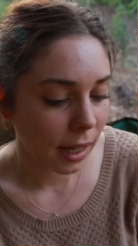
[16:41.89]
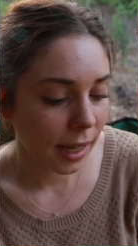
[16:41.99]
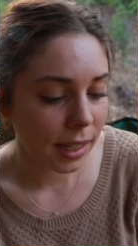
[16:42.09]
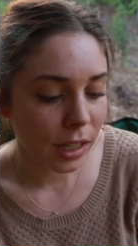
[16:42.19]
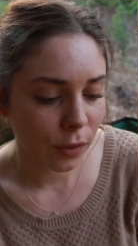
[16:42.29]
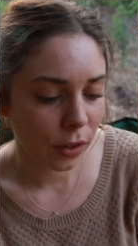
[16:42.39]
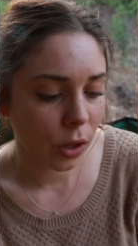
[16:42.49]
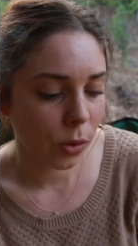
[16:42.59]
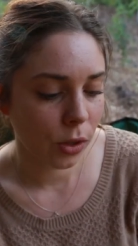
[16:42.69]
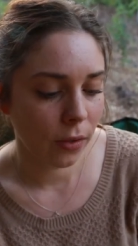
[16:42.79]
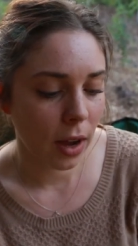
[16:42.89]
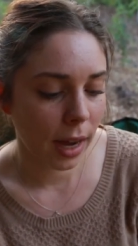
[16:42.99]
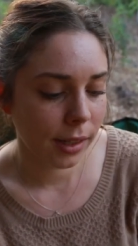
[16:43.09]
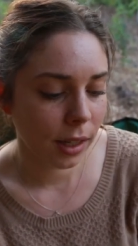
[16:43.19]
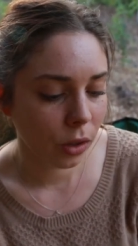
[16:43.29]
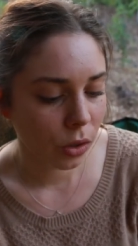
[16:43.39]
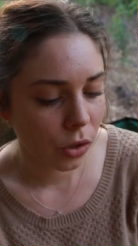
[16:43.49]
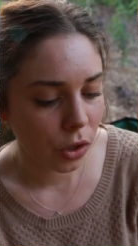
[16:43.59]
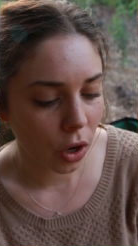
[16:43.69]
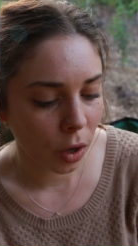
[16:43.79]
Is it difficult to find a
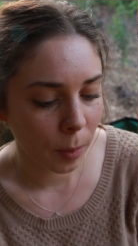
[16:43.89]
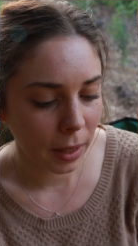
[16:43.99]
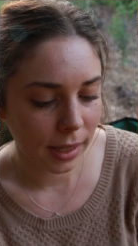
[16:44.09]
good job